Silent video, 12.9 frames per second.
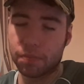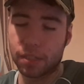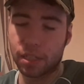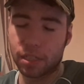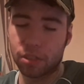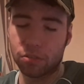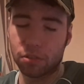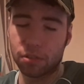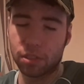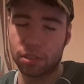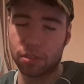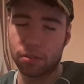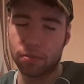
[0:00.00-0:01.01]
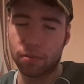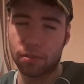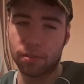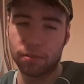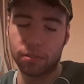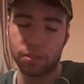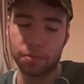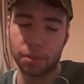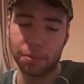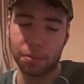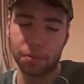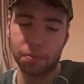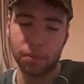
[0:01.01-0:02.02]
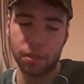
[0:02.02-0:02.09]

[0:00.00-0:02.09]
It is truly so cruel to people,